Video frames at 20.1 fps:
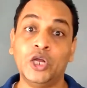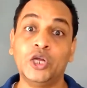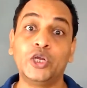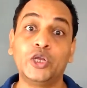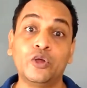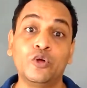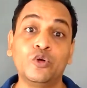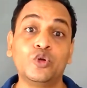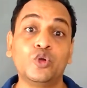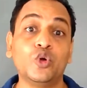
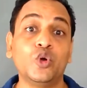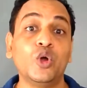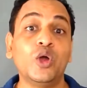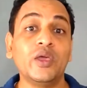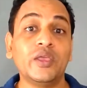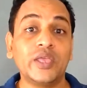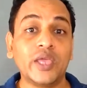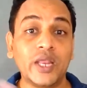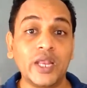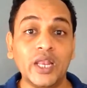due
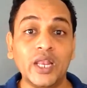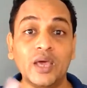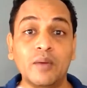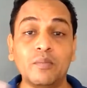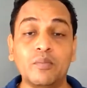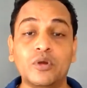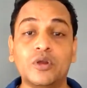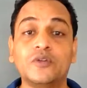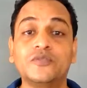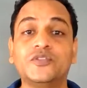to n
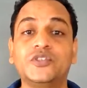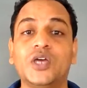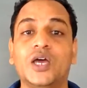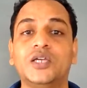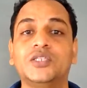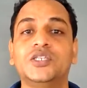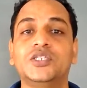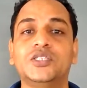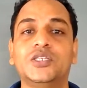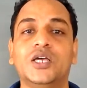number of
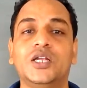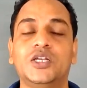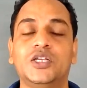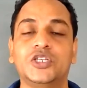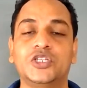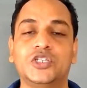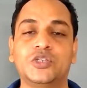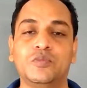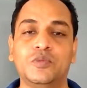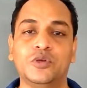charges are
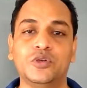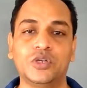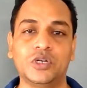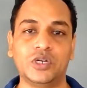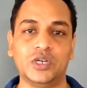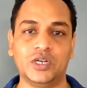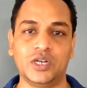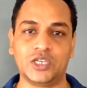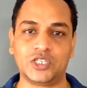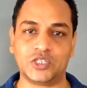distributed
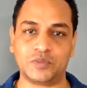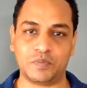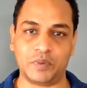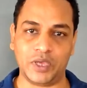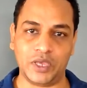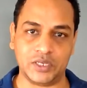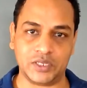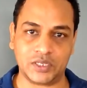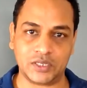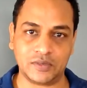in a
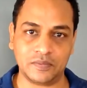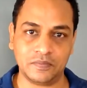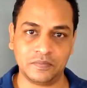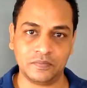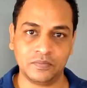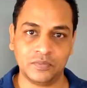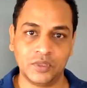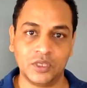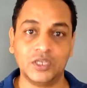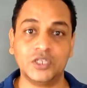space
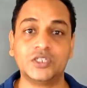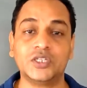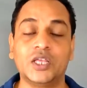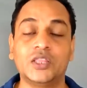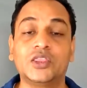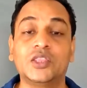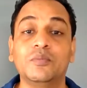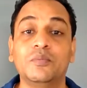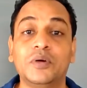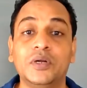is
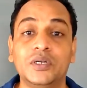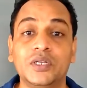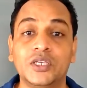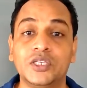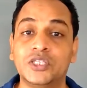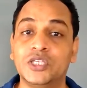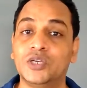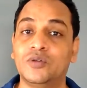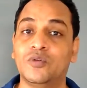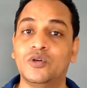nothing but
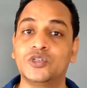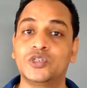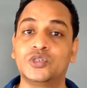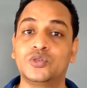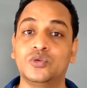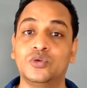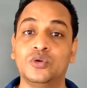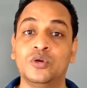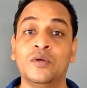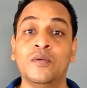is equals
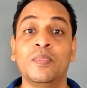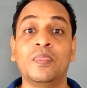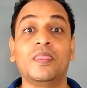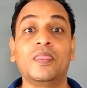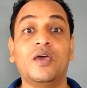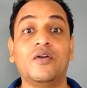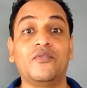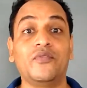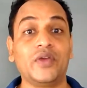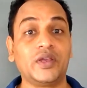to
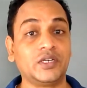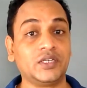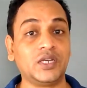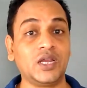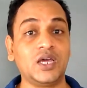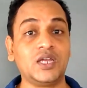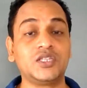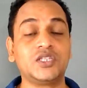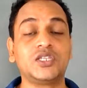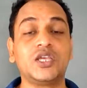the
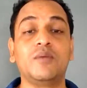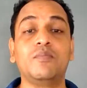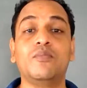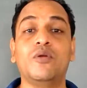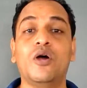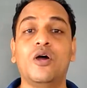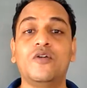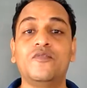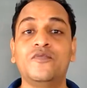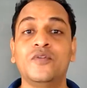vector sum
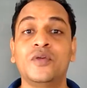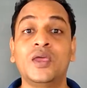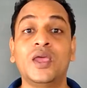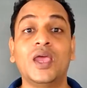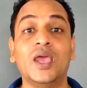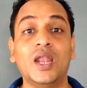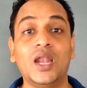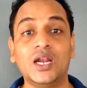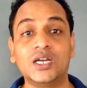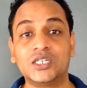of
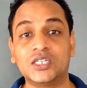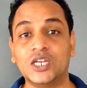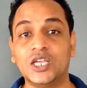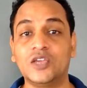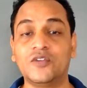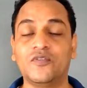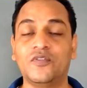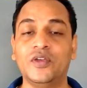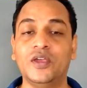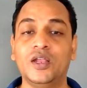
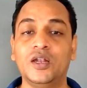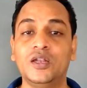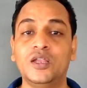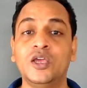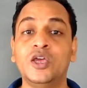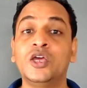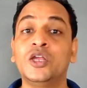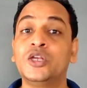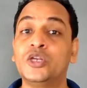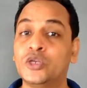electric
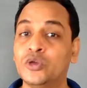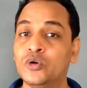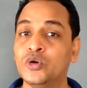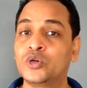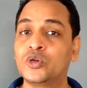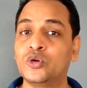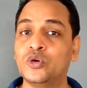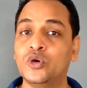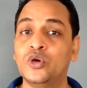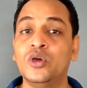field due
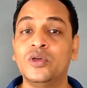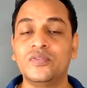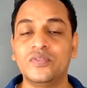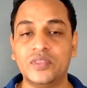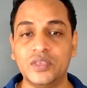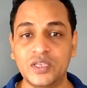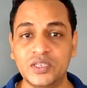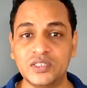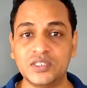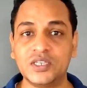to
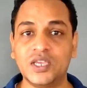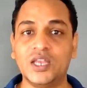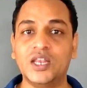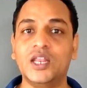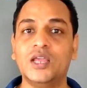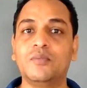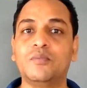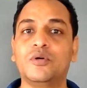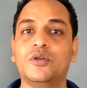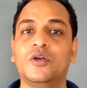these n
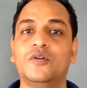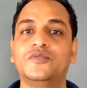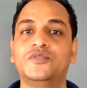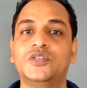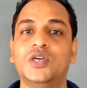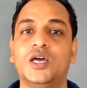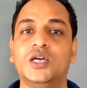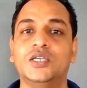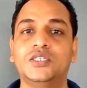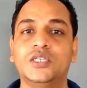number of
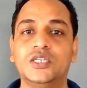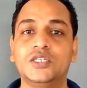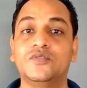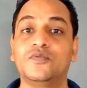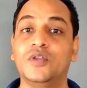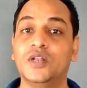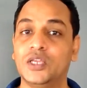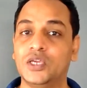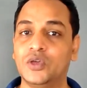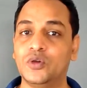charges
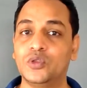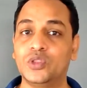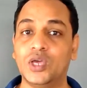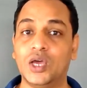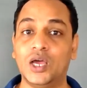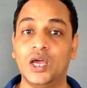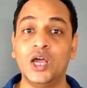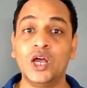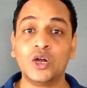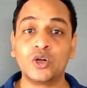will give the
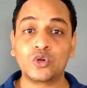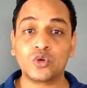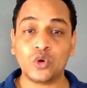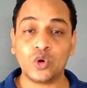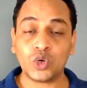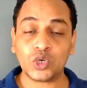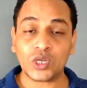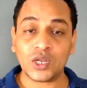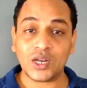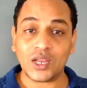
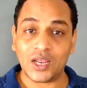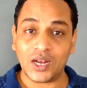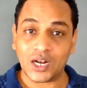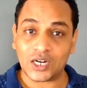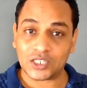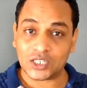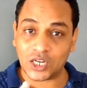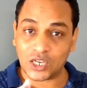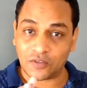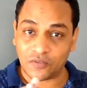total
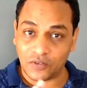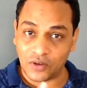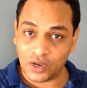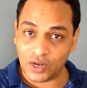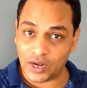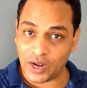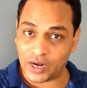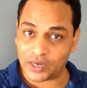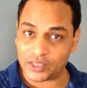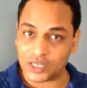electric
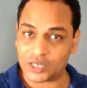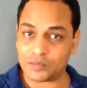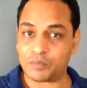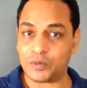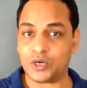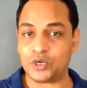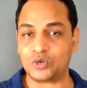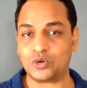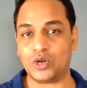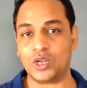field at that
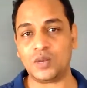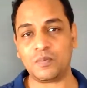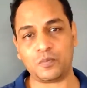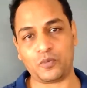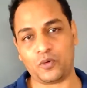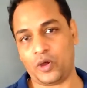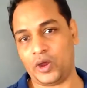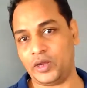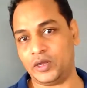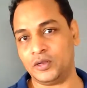particular
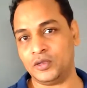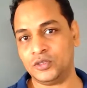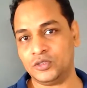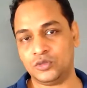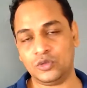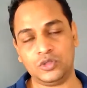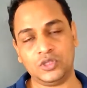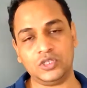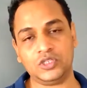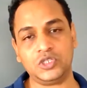point.
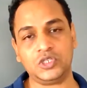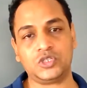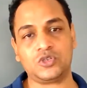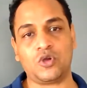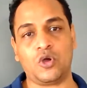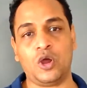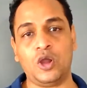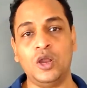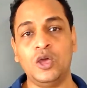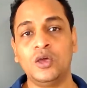So this is
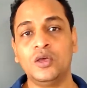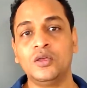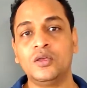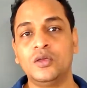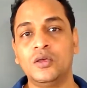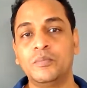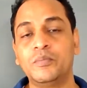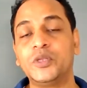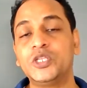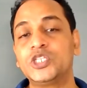
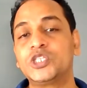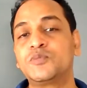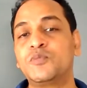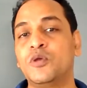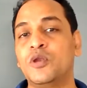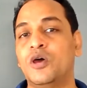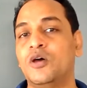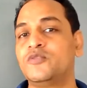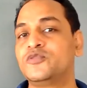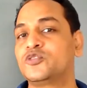called principle
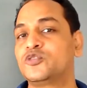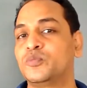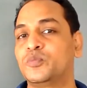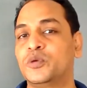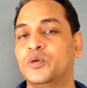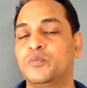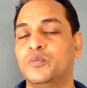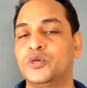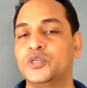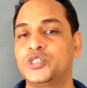of
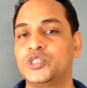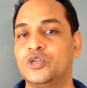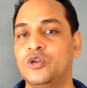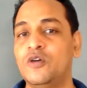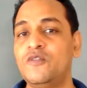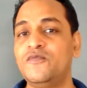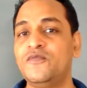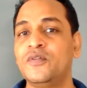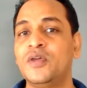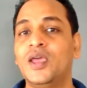superposition
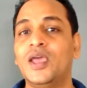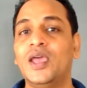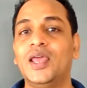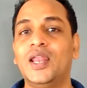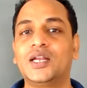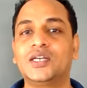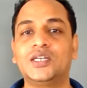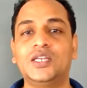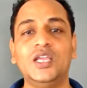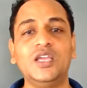of
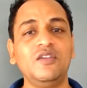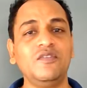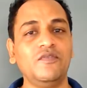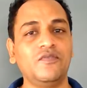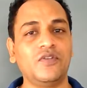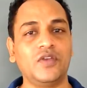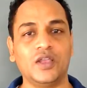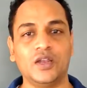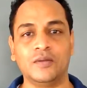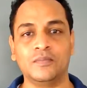electric
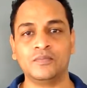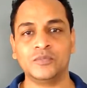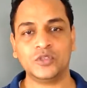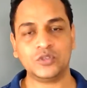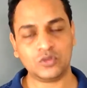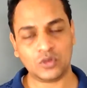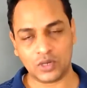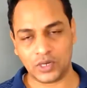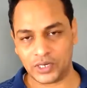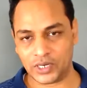field.
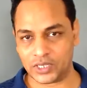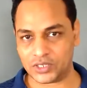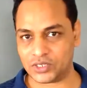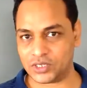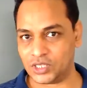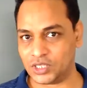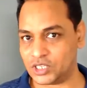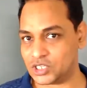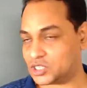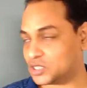So let us
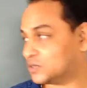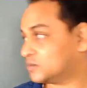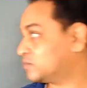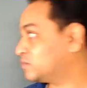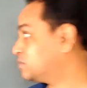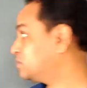see this.